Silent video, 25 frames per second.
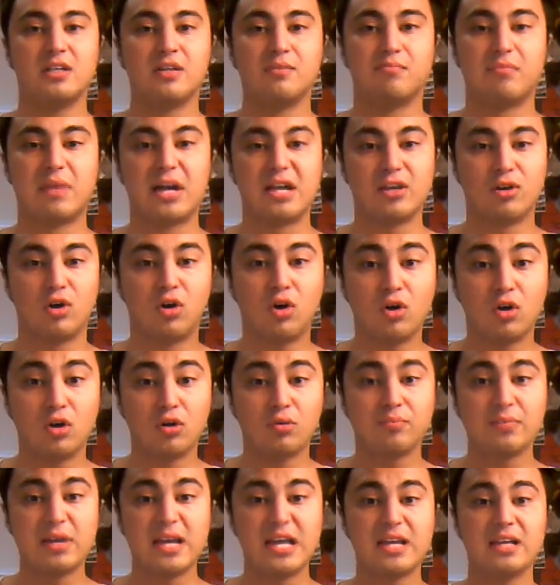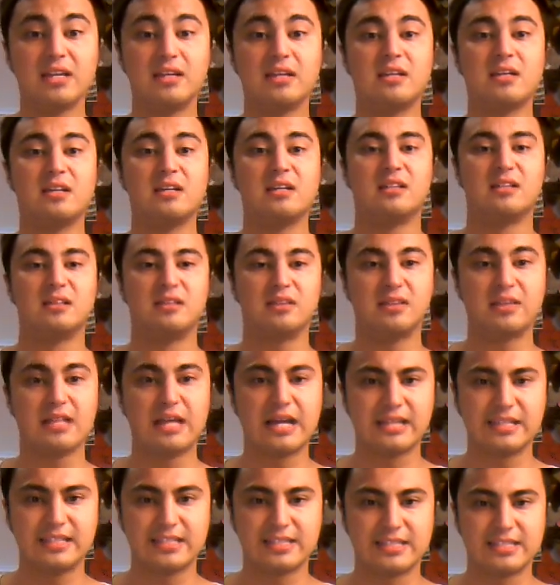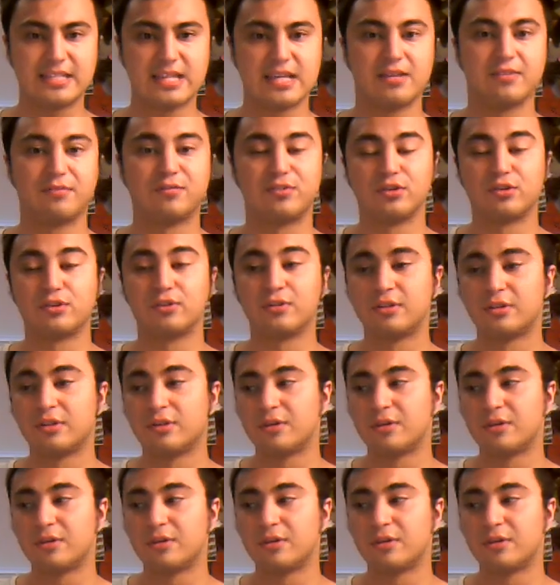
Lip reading: my homemade lightsaber